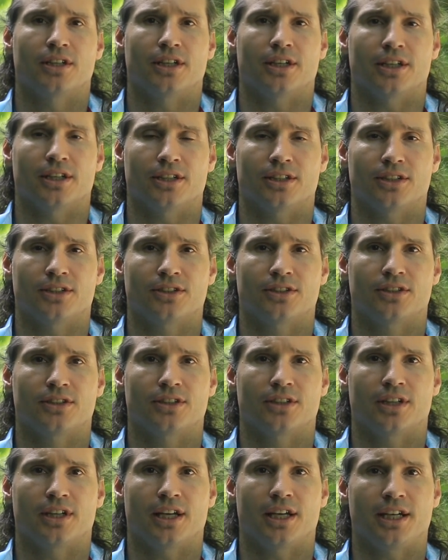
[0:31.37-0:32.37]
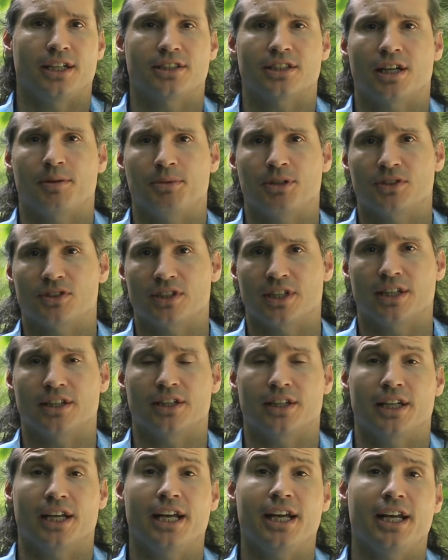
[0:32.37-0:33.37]
And anytime you say
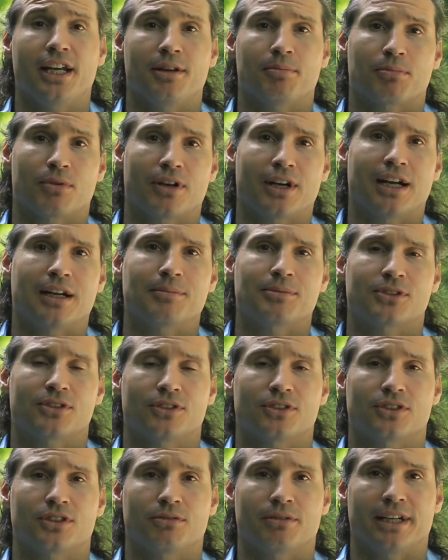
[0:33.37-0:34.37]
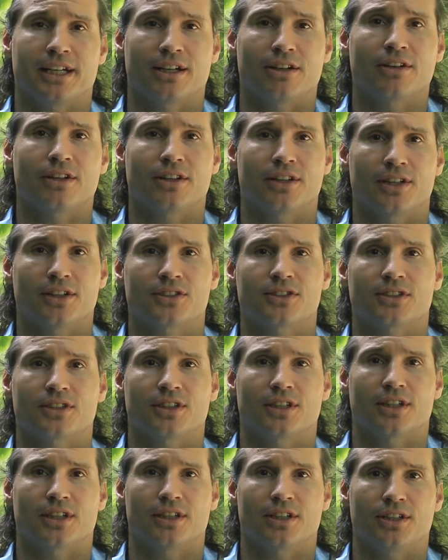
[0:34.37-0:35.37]
that, hey, perhaps there's a way out of
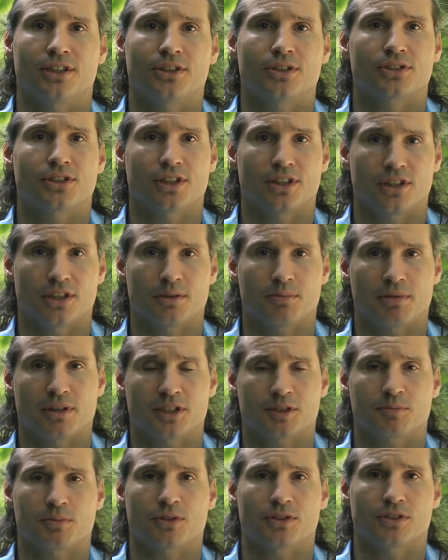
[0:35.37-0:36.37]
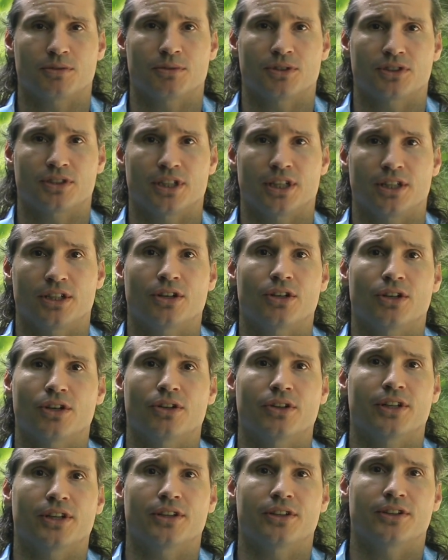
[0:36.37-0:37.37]
this, usually the depressed person will say,
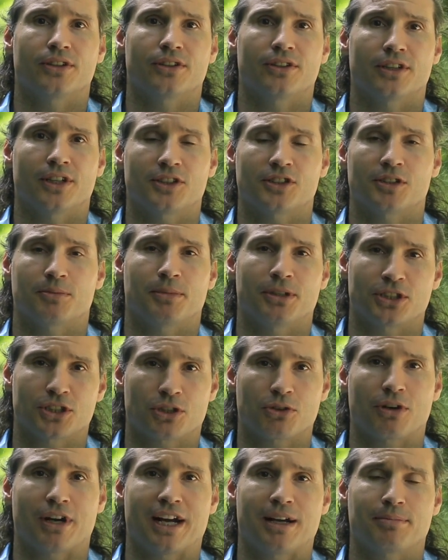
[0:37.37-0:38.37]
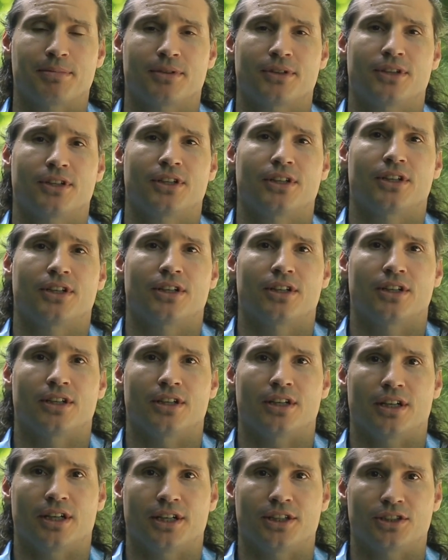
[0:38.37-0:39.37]
no, that's a bunch of crap.
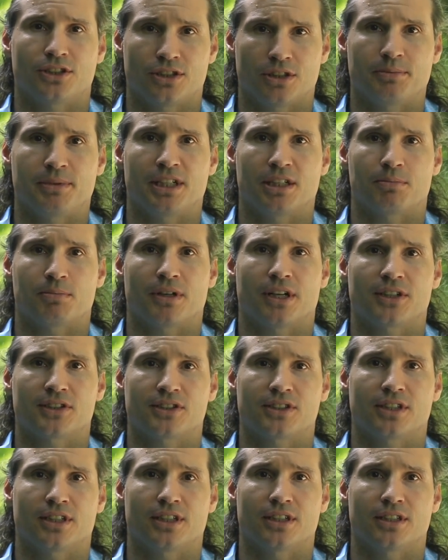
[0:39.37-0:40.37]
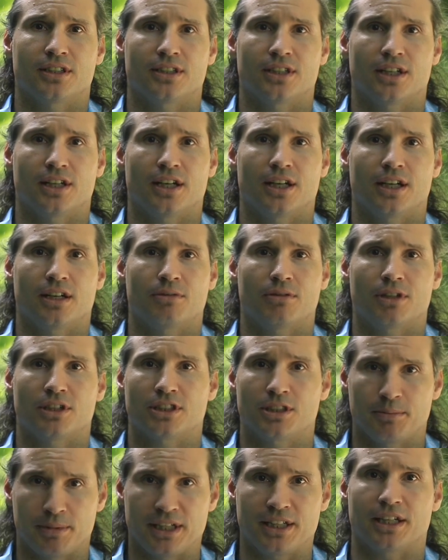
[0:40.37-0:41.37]
I should be depressed and I
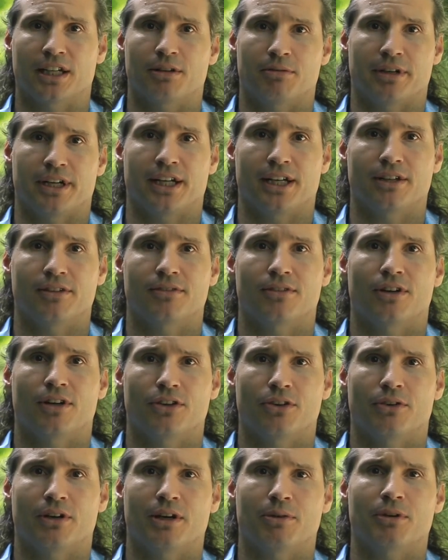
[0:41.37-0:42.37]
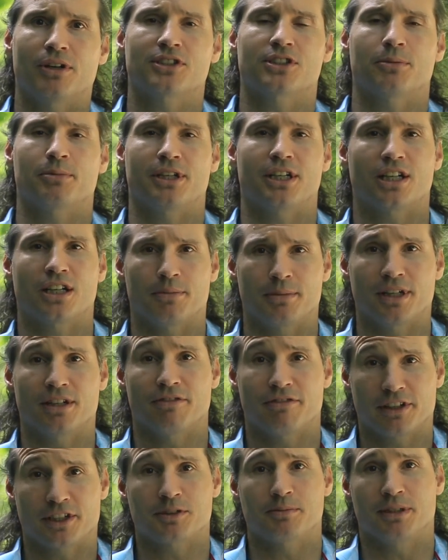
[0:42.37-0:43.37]
want it to be that way, although I want somebody to come in
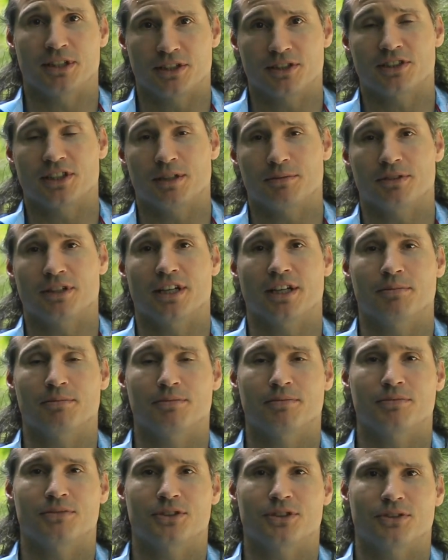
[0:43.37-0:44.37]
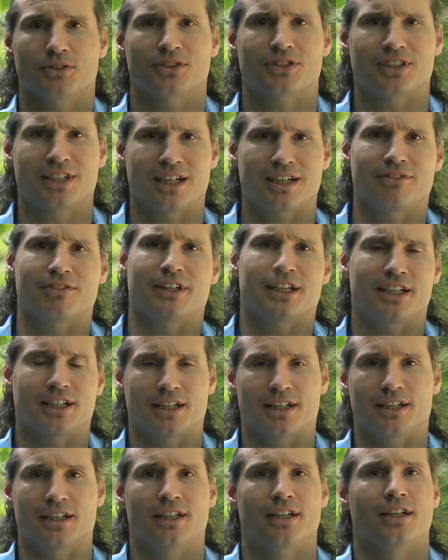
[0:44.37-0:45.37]
and fix me at the same time. So it's kind of
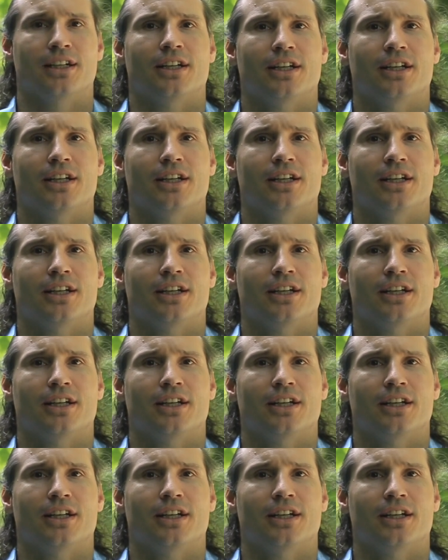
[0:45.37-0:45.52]
like a